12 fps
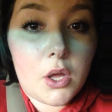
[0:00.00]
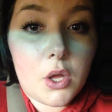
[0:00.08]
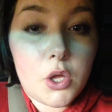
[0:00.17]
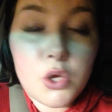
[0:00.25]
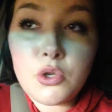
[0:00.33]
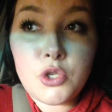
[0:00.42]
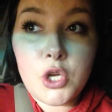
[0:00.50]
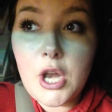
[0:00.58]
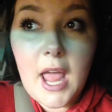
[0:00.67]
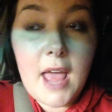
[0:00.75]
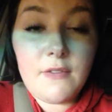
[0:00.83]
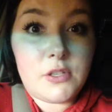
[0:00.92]
you shouldn't
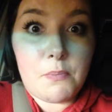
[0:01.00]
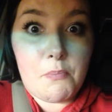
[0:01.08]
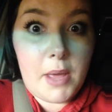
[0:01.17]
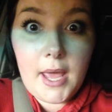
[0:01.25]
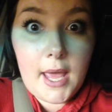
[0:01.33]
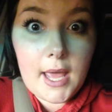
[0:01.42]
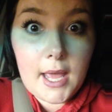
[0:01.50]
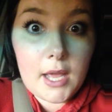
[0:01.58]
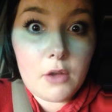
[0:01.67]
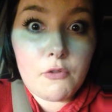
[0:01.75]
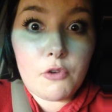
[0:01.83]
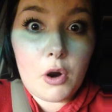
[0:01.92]
have to
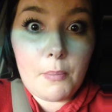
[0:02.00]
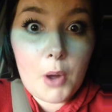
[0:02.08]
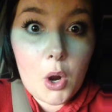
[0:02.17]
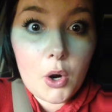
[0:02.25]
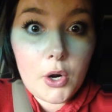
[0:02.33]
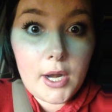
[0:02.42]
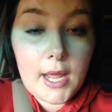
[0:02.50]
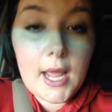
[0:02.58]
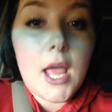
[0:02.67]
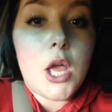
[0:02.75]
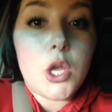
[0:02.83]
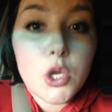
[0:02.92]
beg for a party.
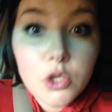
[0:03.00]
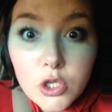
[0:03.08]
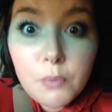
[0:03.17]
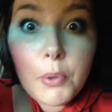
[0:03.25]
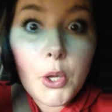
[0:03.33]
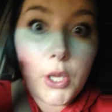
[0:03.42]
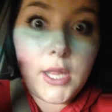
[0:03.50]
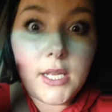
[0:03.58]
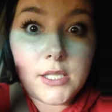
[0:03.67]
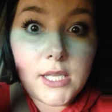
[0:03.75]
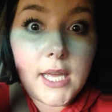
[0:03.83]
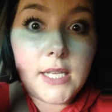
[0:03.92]
You should put
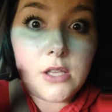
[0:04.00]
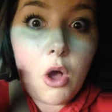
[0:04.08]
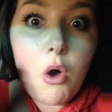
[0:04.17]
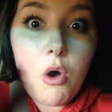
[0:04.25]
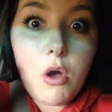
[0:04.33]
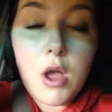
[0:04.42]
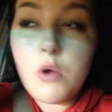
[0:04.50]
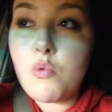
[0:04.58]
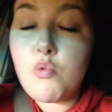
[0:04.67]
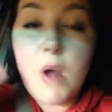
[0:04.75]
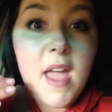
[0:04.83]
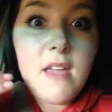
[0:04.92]
these things
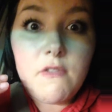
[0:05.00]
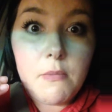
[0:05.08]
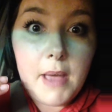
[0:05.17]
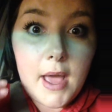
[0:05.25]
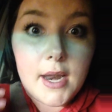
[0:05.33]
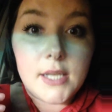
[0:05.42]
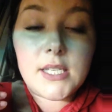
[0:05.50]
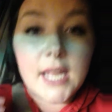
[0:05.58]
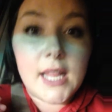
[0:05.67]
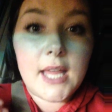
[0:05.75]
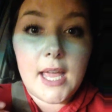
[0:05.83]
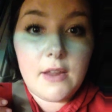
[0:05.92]
on, rave about it,
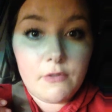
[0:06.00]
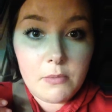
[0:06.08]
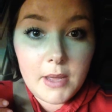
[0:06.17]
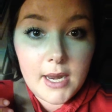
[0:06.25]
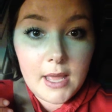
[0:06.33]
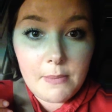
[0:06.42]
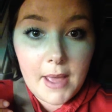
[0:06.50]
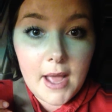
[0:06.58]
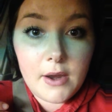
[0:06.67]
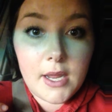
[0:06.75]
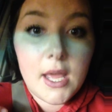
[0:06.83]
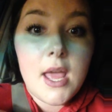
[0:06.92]
tell everybody
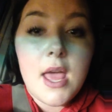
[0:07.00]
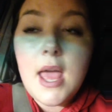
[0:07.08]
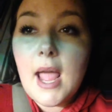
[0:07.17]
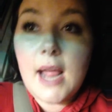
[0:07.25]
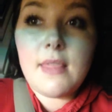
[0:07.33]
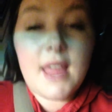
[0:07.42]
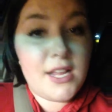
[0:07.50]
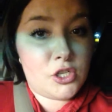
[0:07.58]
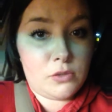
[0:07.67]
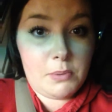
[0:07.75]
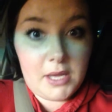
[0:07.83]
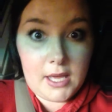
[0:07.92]
about it, and they
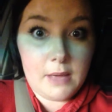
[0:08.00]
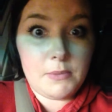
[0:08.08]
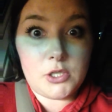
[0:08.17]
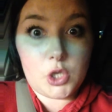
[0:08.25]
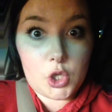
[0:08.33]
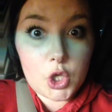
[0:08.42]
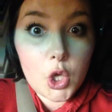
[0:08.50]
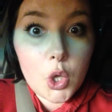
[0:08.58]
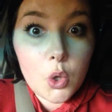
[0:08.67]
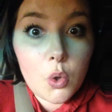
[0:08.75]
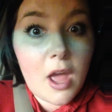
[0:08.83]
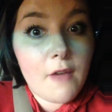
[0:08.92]
should be coming to
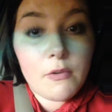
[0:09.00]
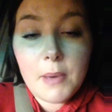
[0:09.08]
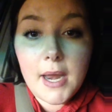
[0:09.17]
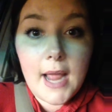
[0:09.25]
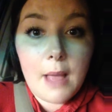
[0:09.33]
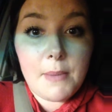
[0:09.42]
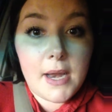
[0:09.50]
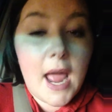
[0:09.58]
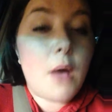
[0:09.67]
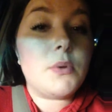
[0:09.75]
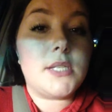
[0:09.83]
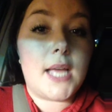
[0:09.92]
you. Everybody, I mean,
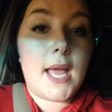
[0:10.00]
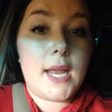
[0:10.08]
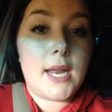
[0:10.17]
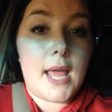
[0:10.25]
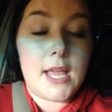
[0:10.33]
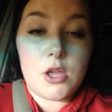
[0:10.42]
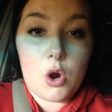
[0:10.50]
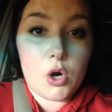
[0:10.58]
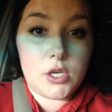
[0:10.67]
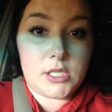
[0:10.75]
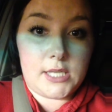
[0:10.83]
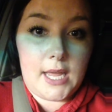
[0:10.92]
I was at a
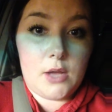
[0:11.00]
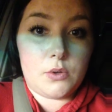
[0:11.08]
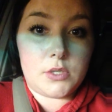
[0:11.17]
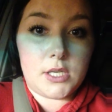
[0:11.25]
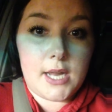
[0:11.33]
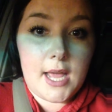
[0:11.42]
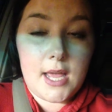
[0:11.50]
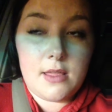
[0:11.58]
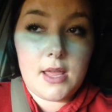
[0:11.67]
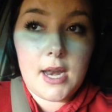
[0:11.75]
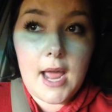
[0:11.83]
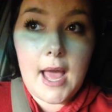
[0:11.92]
yard sale today
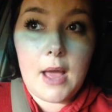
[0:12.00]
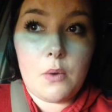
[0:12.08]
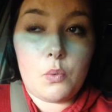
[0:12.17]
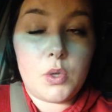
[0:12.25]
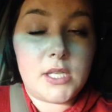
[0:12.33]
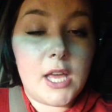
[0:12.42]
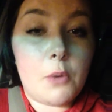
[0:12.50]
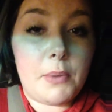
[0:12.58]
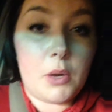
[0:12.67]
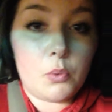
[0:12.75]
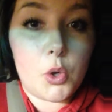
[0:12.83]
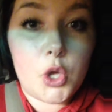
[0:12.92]
that I was
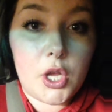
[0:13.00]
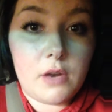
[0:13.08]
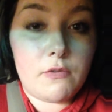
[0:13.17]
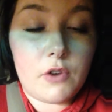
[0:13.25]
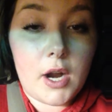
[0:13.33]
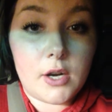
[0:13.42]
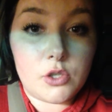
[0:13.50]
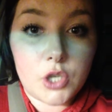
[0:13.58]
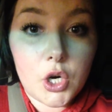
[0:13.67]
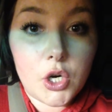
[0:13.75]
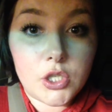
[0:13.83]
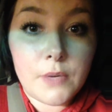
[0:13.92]
helping run for our
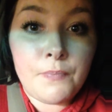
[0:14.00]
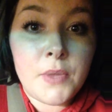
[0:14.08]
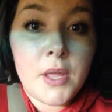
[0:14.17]
church,